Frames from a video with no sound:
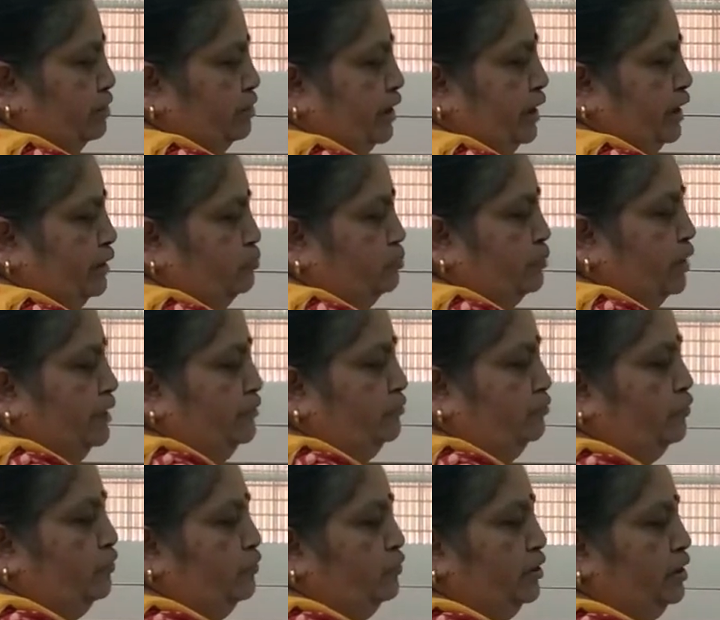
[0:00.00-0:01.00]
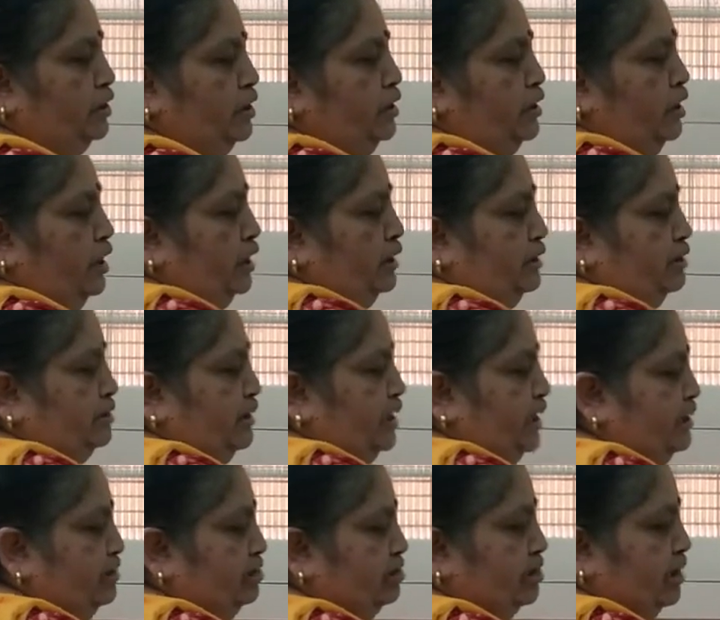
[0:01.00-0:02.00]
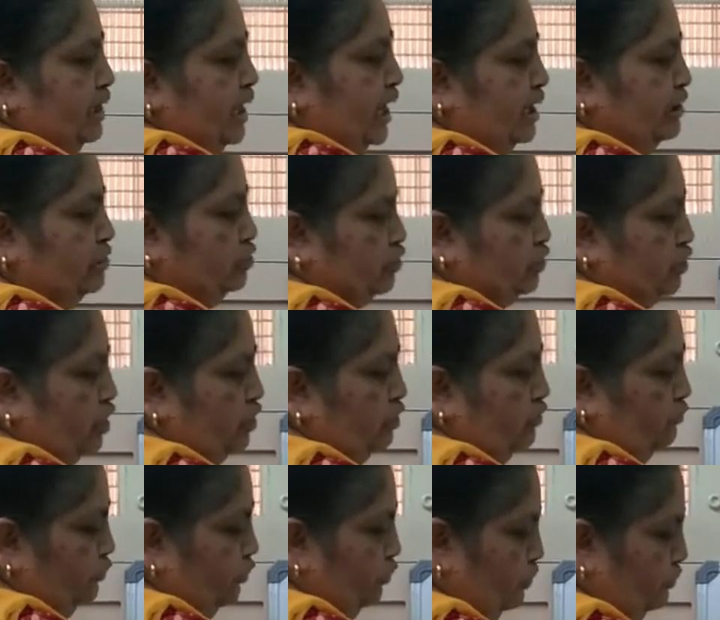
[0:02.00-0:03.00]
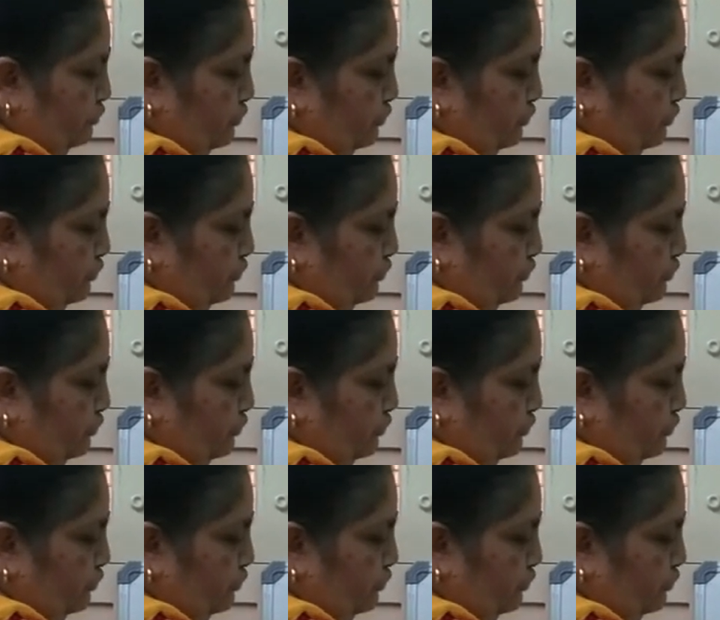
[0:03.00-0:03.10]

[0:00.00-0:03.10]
3 by 4 or 3/4.